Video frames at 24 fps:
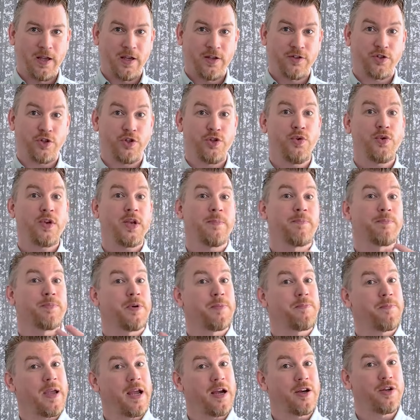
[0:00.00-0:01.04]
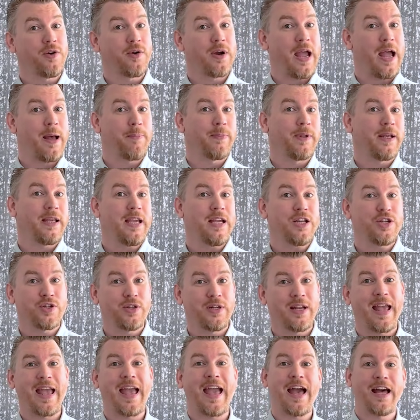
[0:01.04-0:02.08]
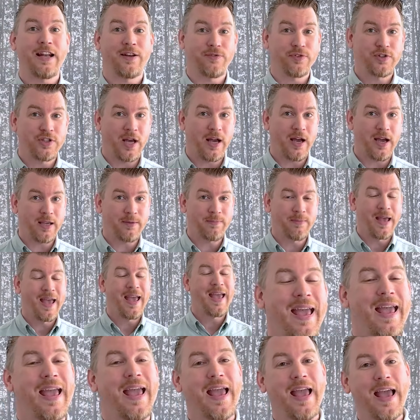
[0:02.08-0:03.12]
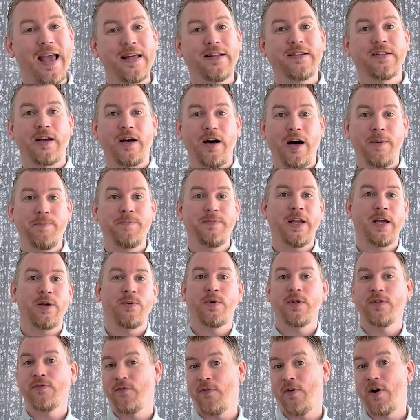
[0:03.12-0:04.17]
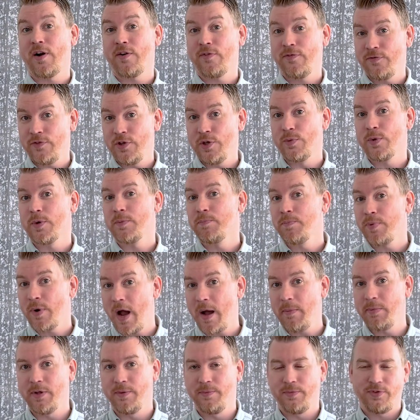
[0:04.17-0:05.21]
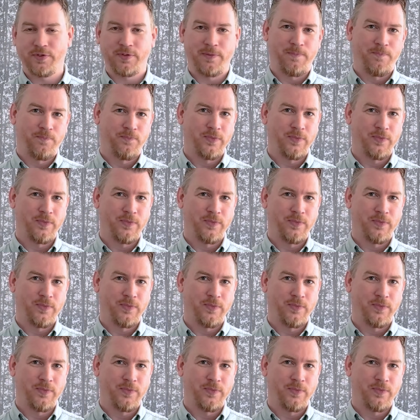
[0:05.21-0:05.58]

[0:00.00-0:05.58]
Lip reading: so you can prepare your application ahead of time and update with far fewer problems.